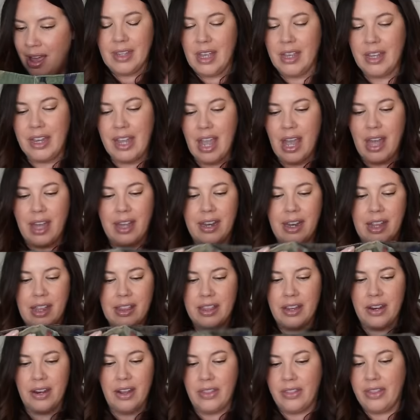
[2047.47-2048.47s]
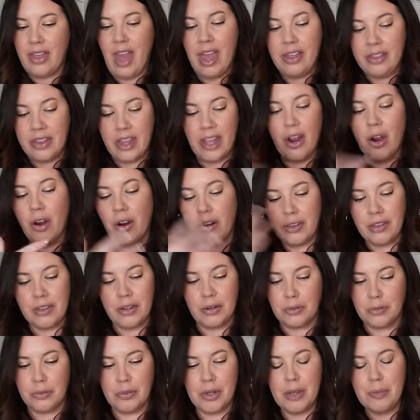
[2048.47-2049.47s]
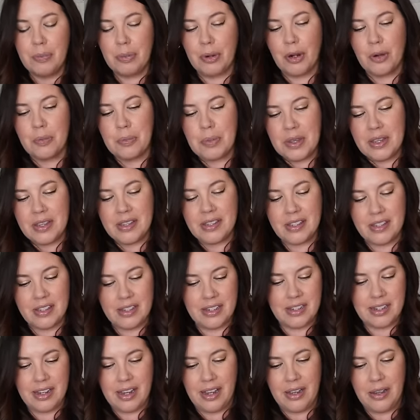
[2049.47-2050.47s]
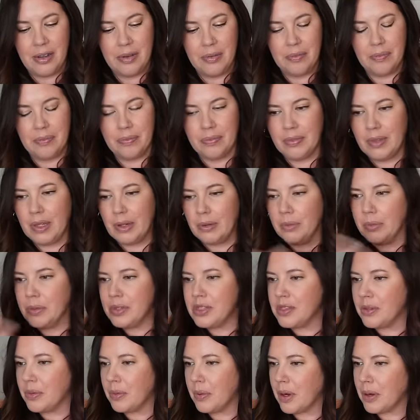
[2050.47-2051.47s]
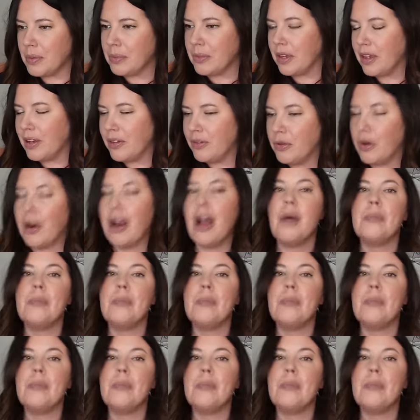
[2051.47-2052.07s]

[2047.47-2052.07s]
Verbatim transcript: Again, they're, and they are, they're repurposed, um, what's the word I'm looking for?